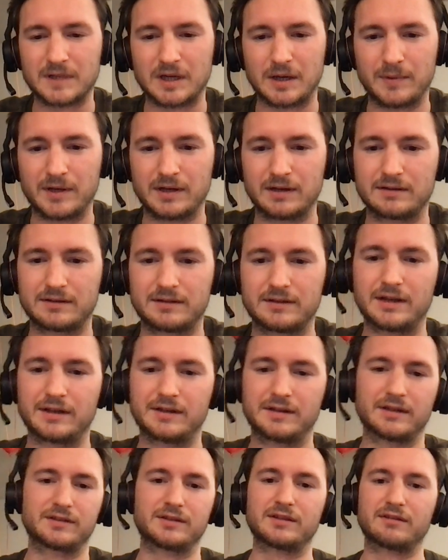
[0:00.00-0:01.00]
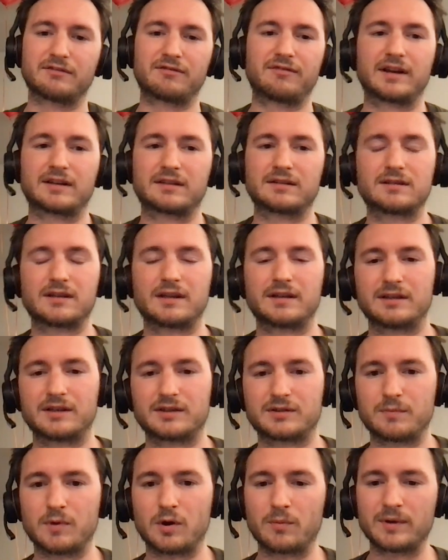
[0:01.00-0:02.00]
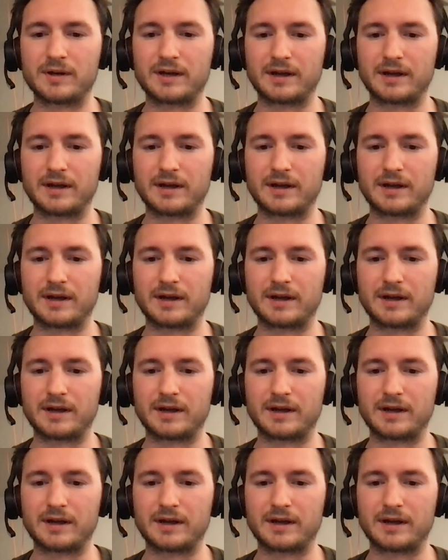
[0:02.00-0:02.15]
mean, it doesn't affect us at this moment.